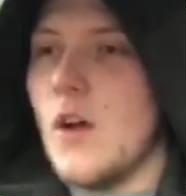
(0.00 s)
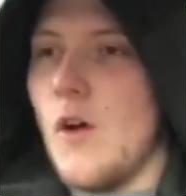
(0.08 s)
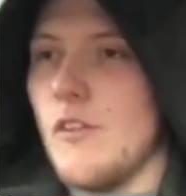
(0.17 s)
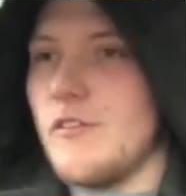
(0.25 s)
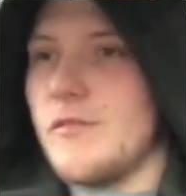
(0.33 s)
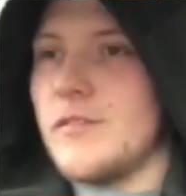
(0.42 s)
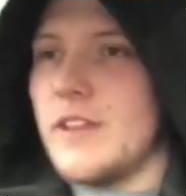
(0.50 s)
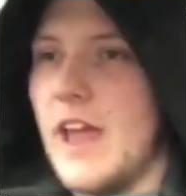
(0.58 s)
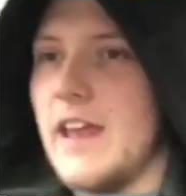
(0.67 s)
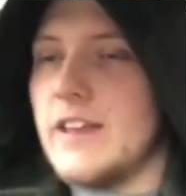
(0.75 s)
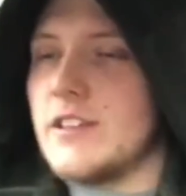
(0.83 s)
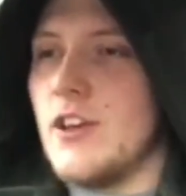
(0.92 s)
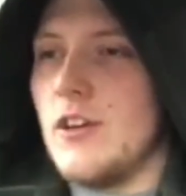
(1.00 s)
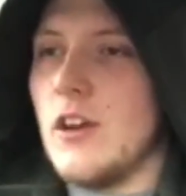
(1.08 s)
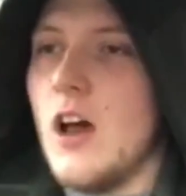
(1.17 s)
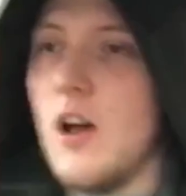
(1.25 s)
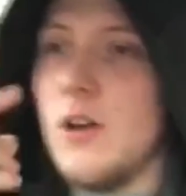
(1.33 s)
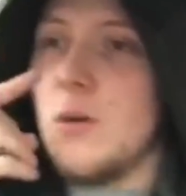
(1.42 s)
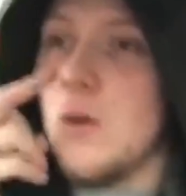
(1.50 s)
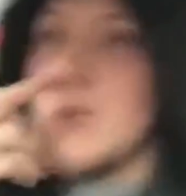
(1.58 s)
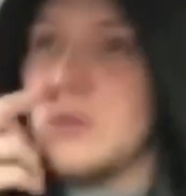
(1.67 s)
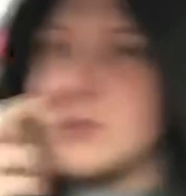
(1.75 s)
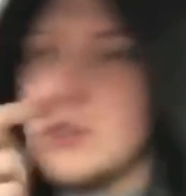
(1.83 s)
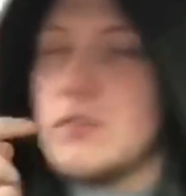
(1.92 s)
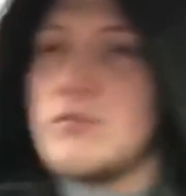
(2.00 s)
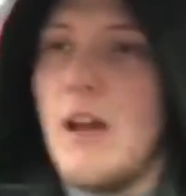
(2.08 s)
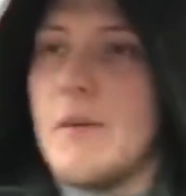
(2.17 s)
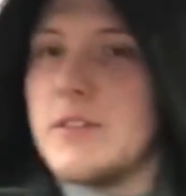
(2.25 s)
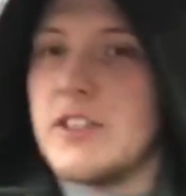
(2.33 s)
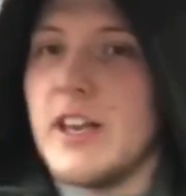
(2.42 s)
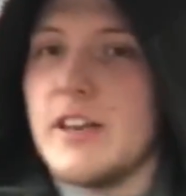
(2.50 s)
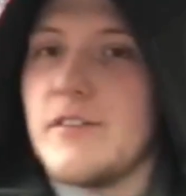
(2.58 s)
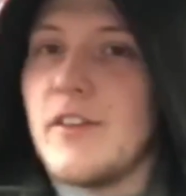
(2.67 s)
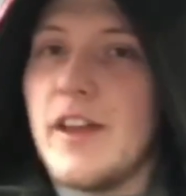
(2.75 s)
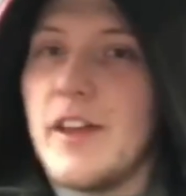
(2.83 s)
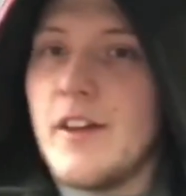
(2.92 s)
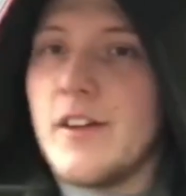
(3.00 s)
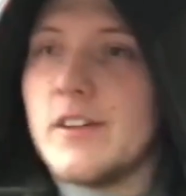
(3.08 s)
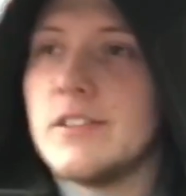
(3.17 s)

of getting it too low or just damaging anything.